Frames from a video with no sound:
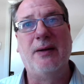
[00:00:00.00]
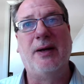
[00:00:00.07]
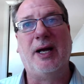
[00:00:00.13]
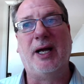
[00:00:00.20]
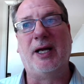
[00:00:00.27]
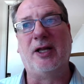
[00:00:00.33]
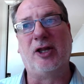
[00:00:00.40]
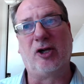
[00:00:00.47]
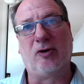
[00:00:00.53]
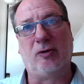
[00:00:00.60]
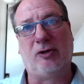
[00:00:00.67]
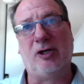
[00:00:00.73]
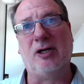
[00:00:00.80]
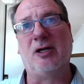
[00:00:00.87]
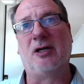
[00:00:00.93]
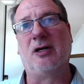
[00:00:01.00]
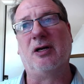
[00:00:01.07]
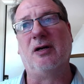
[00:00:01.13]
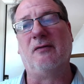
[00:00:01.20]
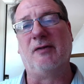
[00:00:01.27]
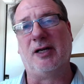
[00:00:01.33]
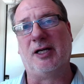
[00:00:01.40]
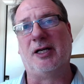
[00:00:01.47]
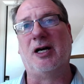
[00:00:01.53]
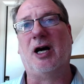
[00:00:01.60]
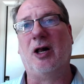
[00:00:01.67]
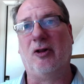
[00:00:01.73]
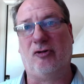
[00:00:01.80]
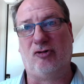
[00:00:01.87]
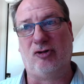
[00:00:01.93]
and the critique of
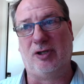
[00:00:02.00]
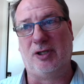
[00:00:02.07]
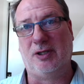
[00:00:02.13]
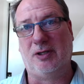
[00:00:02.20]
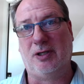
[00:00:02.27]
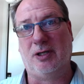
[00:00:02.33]
ideology.